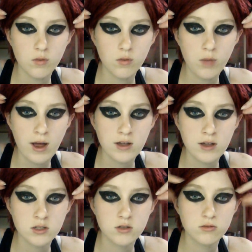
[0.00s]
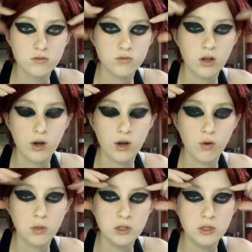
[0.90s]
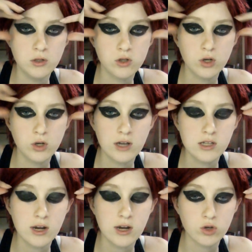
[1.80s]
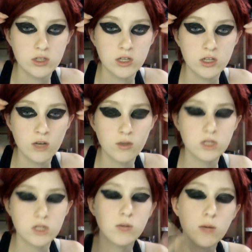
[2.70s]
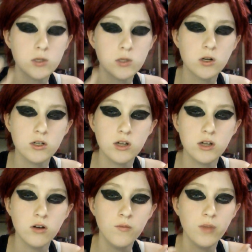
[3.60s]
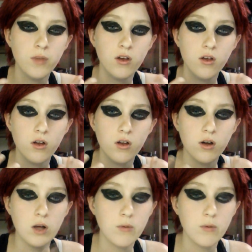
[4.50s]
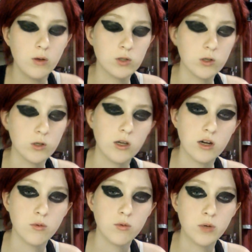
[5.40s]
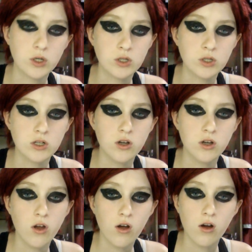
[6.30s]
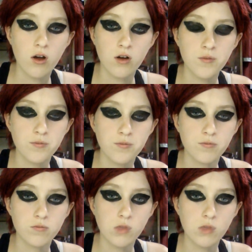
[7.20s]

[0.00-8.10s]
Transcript: past what I normally do so you guys can actually see it, because sometimes it's hard to tell. I was just looking at a couple pictures of